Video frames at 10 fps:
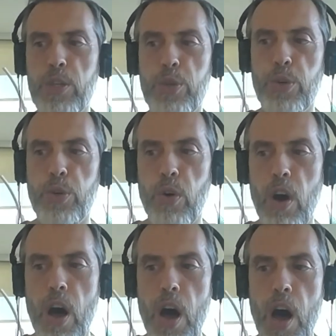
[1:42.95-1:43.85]
to
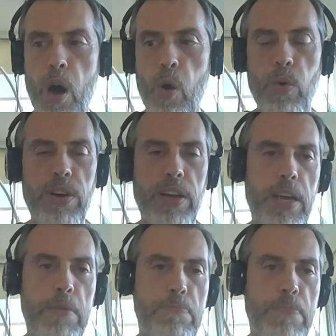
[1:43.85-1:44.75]
how
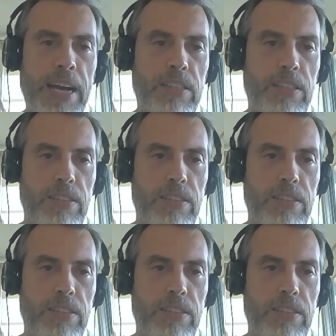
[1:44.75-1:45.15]
impact